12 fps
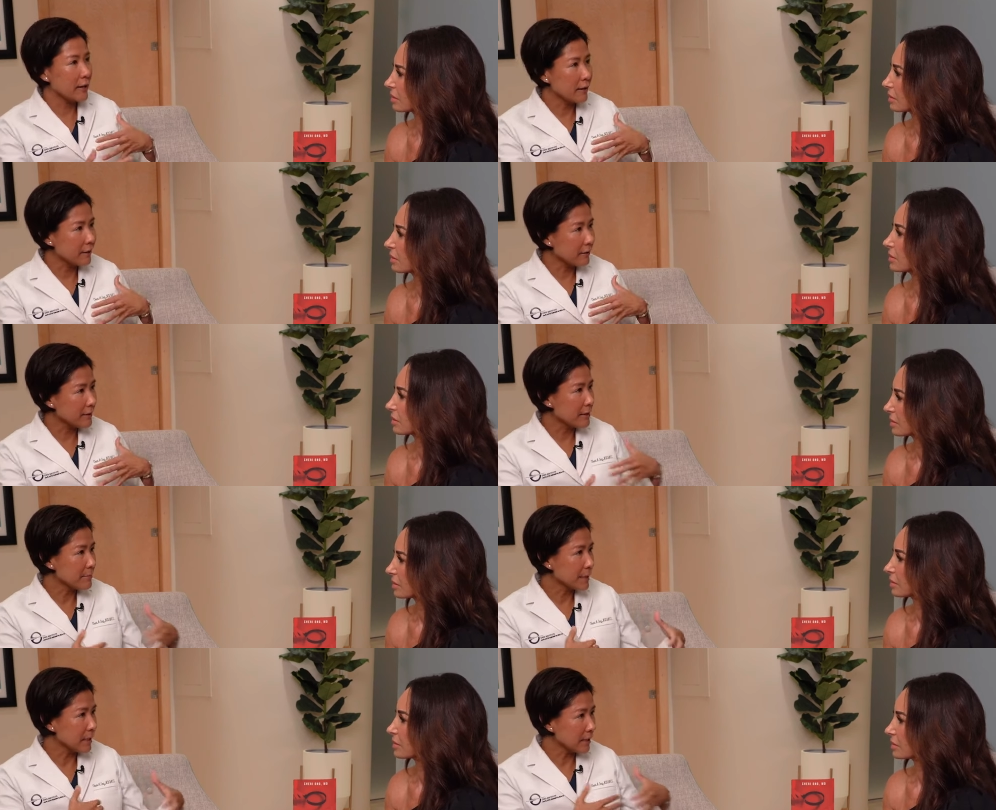Speaker 1: air
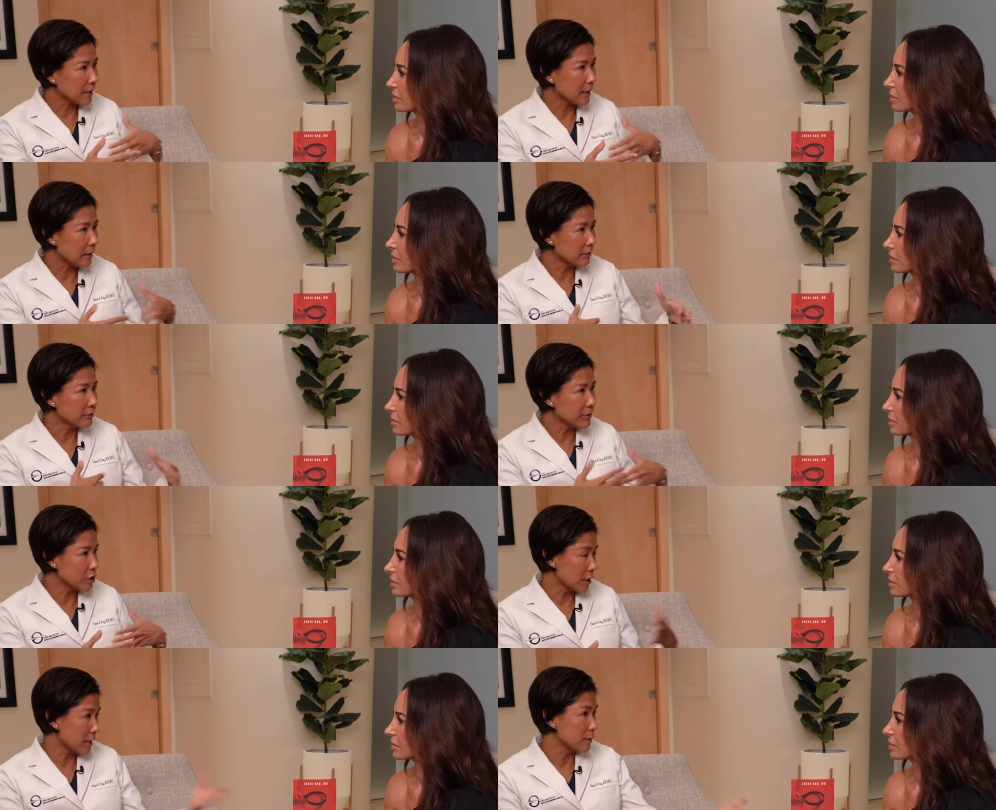coming in and out of the
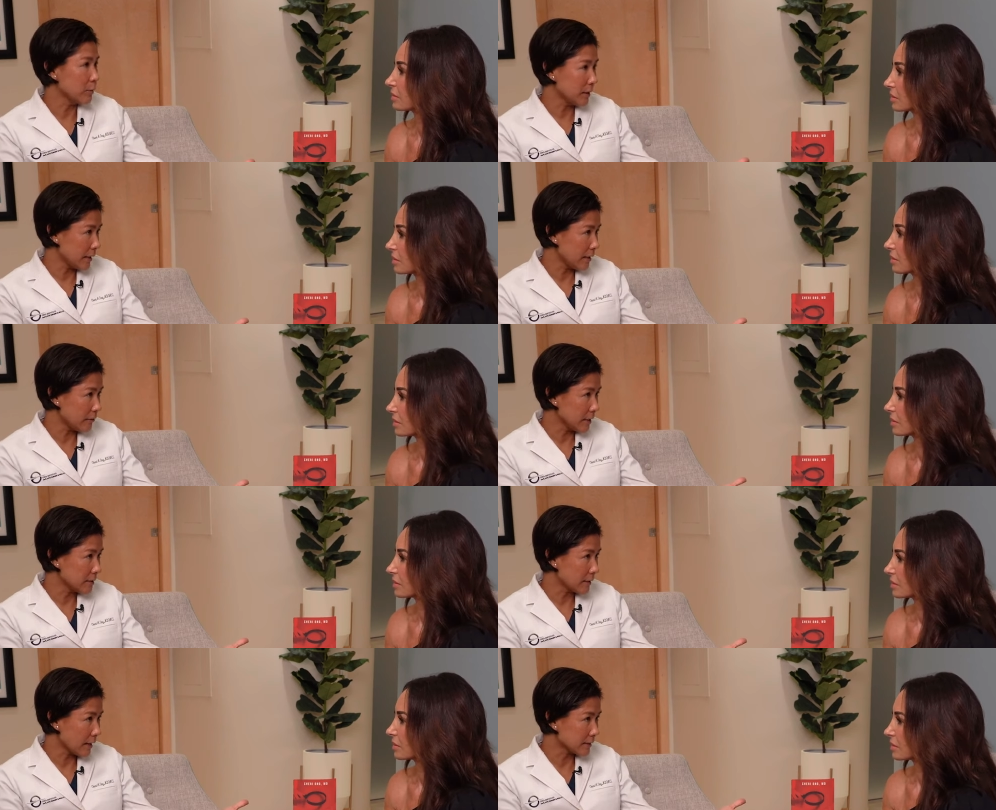vagina when they're
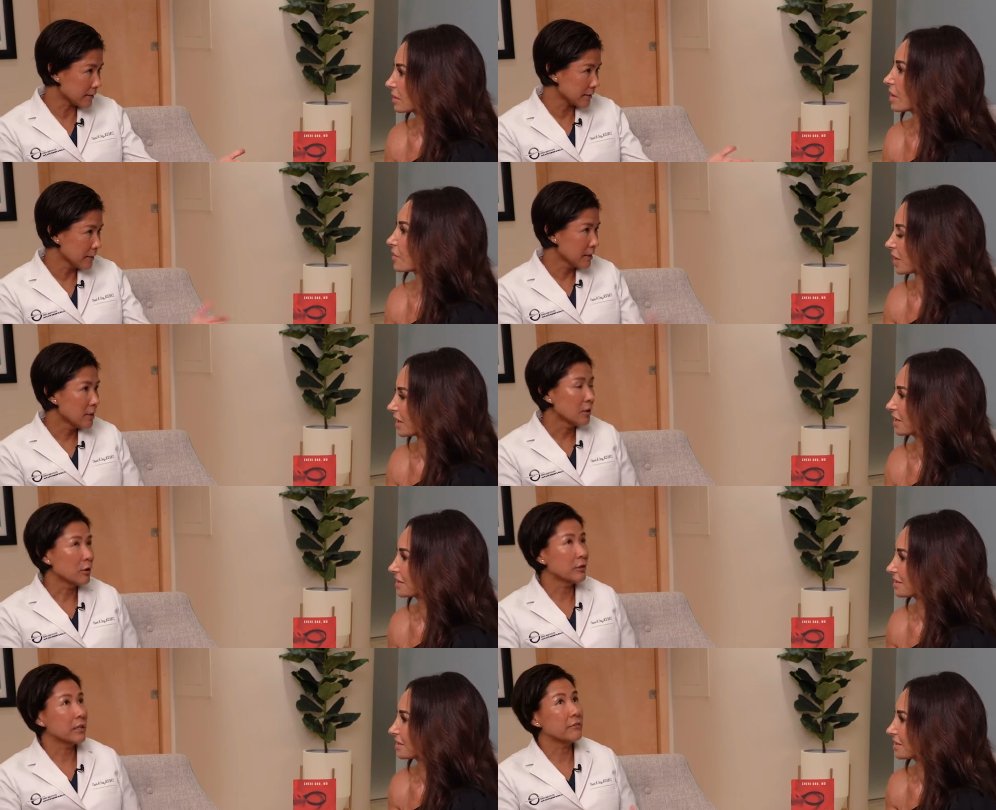having sex.
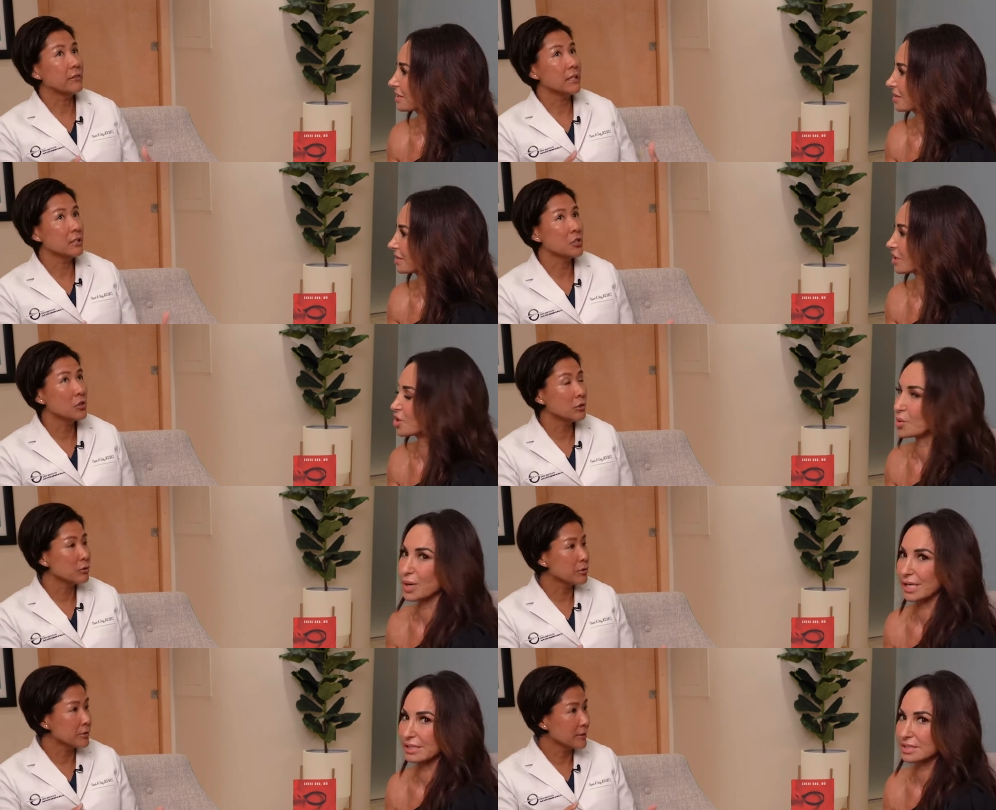Okay. Or they have issues. The
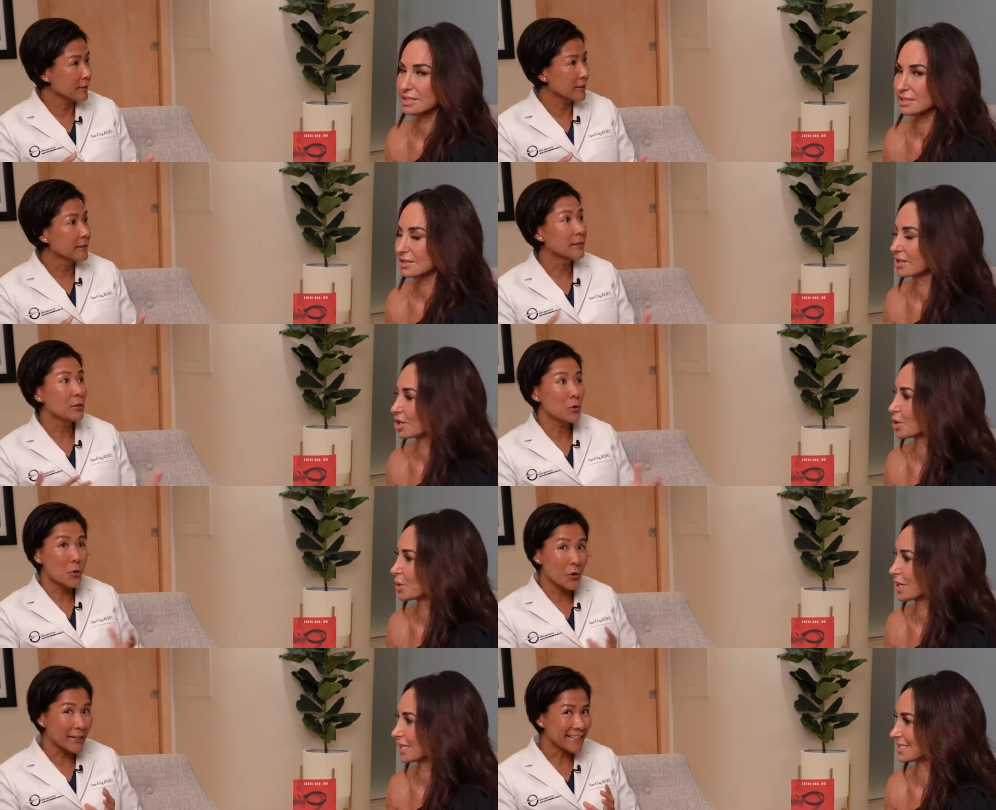noise. The, the
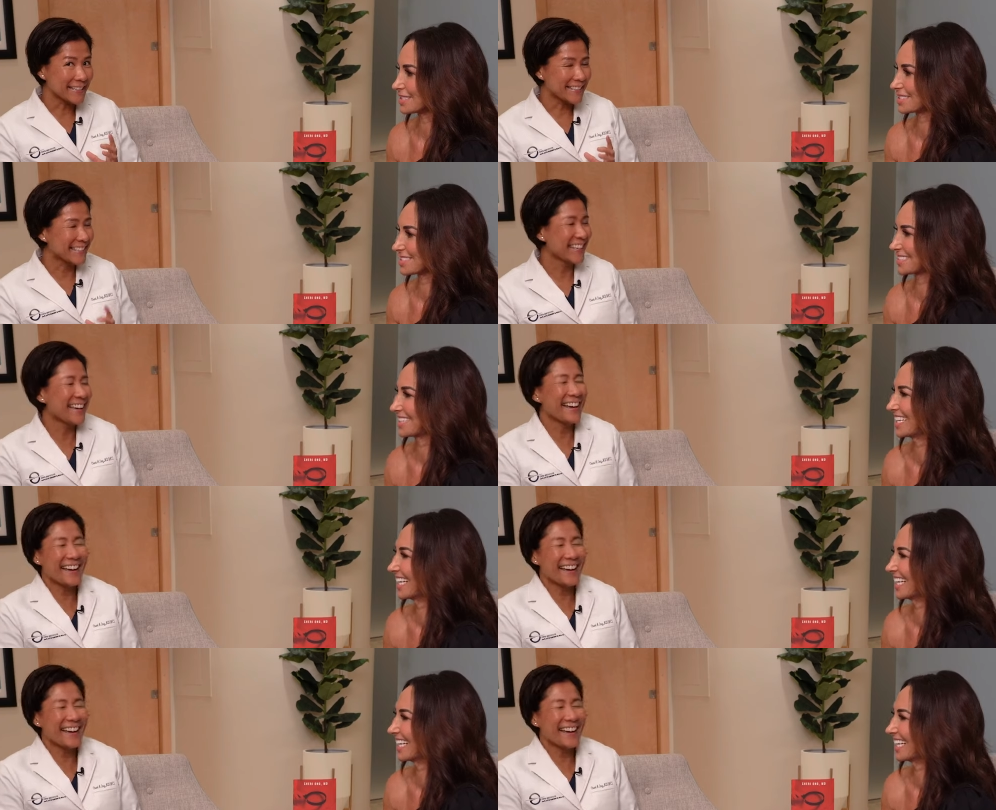noise. noise.